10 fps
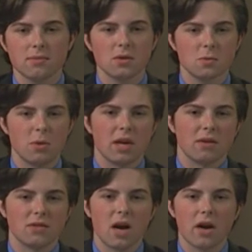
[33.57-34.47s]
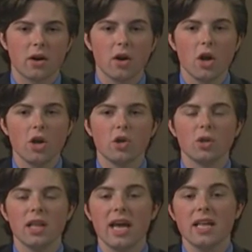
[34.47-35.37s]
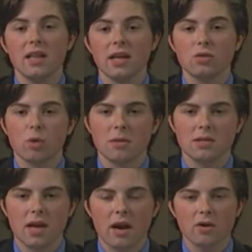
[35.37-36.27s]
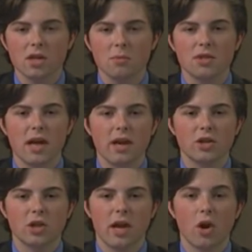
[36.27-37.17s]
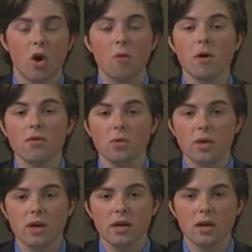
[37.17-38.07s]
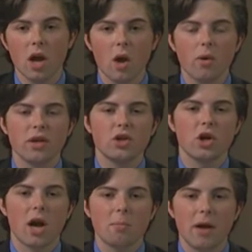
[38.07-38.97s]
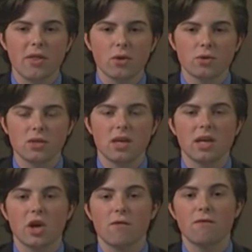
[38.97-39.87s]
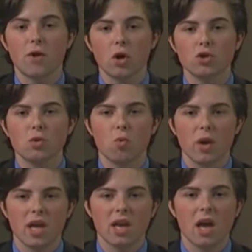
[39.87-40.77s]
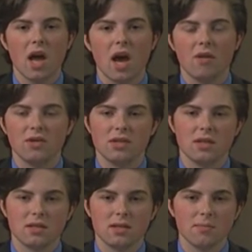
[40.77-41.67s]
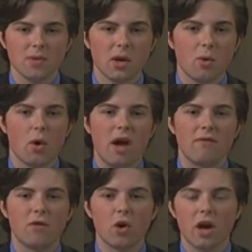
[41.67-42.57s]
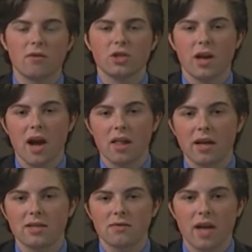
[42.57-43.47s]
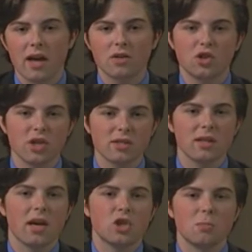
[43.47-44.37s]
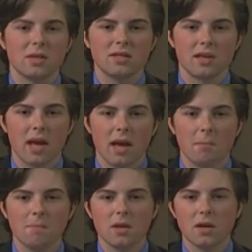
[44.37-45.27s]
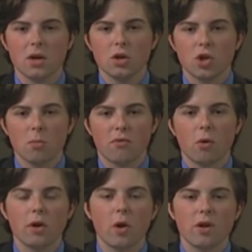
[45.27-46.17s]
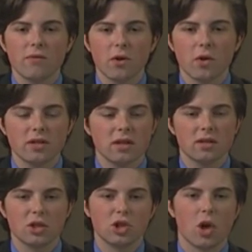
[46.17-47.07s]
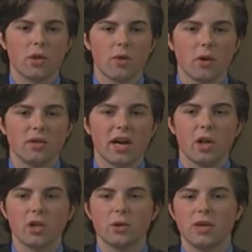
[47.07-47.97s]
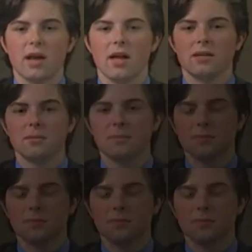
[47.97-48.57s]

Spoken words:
Speaking of soccer, your Lady Lynx women's soccer team was in action at home over the weekend where they took on Bethel, seeking their first win of the season. We'll have full coverage and highlights of that, just in case you missed the game. So before we go any further, let's get this show on the road and take a look at those highlights.